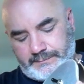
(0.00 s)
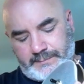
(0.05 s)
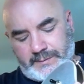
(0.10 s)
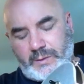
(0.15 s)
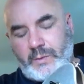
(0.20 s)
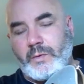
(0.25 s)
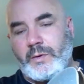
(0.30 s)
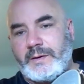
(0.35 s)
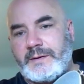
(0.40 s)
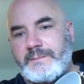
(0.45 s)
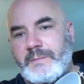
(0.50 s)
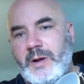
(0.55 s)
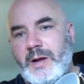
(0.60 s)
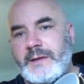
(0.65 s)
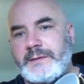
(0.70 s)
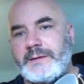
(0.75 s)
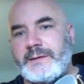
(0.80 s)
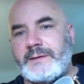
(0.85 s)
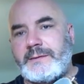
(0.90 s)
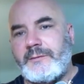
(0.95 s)

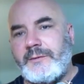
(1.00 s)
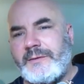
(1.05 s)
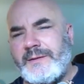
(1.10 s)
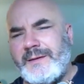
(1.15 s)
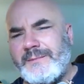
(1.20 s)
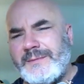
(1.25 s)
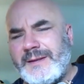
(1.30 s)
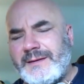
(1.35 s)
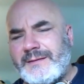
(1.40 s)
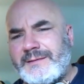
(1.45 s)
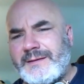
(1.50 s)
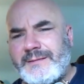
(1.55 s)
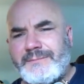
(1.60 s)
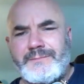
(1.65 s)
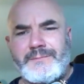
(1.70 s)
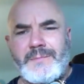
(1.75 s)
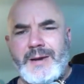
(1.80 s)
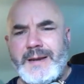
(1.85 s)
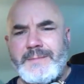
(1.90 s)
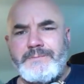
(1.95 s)
correspondence with them, they said
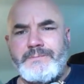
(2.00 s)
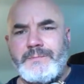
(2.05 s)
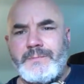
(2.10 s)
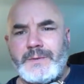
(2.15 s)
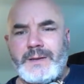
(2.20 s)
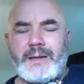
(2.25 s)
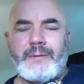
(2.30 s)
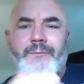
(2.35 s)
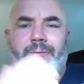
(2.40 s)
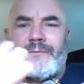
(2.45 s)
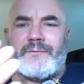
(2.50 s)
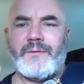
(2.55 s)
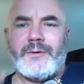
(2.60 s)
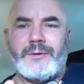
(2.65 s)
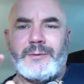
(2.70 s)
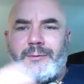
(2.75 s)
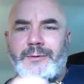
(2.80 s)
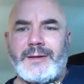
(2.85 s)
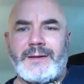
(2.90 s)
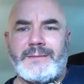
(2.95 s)
they referred
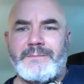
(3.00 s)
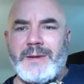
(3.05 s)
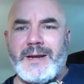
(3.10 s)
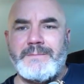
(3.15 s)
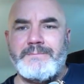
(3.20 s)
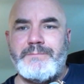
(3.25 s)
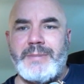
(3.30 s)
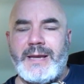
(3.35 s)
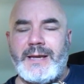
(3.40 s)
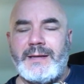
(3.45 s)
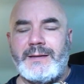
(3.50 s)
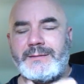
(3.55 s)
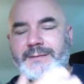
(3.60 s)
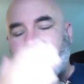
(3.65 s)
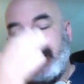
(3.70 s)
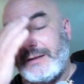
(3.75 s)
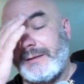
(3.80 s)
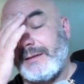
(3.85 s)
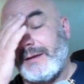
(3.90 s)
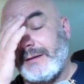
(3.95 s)
to it as my bass,
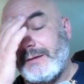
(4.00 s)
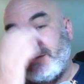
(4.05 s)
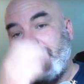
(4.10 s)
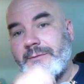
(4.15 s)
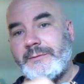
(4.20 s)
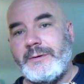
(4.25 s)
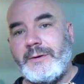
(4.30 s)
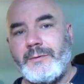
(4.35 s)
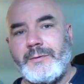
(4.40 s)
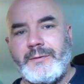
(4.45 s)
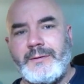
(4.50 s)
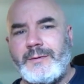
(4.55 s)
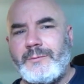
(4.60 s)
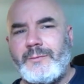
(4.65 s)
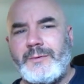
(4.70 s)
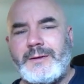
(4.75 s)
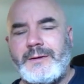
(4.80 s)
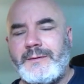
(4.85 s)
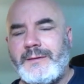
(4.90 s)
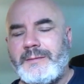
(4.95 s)
and I thought, oh no,
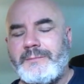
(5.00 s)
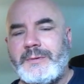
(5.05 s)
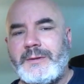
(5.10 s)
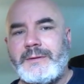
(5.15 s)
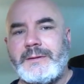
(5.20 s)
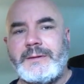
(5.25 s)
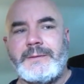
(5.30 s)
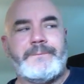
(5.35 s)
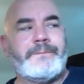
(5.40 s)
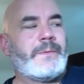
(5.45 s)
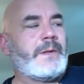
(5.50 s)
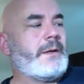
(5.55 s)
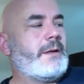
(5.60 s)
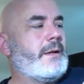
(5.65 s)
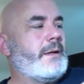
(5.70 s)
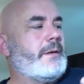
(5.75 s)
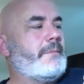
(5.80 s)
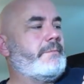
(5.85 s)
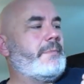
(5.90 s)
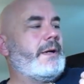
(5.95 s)
what are they building?
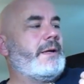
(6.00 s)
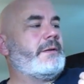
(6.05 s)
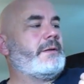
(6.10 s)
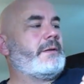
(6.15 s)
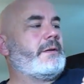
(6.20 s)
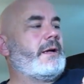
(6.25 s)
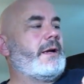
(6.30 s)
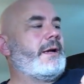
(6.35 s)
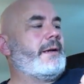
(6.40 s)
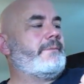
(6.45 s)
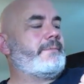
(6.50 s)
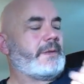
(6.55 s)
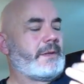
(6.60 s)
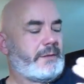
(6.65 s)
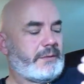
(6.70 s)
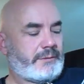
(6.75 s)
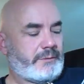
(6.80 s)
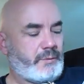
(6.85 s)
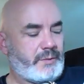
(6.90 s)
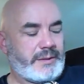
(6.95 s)
But
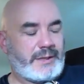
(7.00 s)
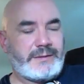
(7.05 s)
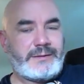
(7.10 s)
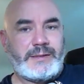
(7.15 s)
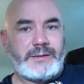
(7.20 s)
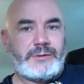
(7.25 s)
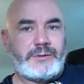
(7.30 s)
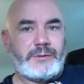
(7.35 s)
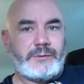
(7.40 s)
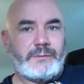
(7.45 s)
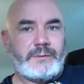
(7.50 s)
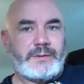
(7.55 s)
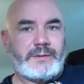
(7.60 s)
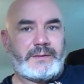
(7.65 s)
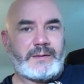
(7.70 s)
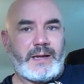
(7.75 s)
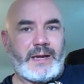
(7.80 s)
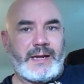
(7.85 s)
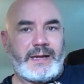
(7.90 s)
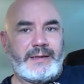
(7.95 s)
so what I did do
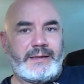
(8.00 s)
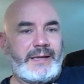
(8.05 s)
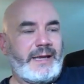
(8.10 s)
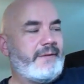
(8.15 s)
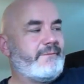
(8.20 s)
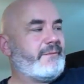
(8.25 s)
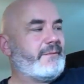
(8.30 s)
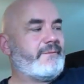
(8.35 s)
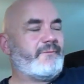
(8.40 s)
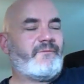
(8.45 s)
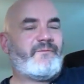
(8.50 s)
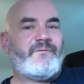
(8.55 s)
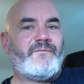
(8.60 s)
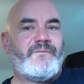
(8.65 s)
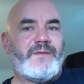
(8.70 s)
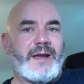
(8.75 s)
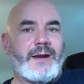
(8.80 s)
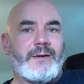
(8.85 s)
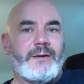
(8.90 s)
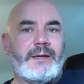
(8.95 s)
is I gave them
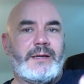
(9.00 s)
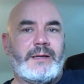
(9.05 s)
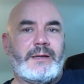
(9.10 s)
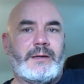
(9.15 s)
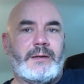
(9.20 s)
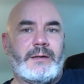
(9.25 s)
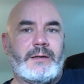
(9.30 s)
very